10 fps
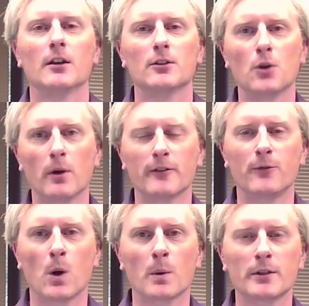Going
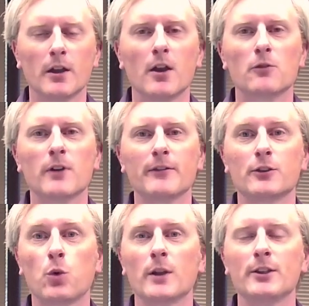forward, Revit
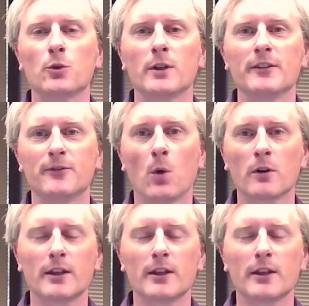2024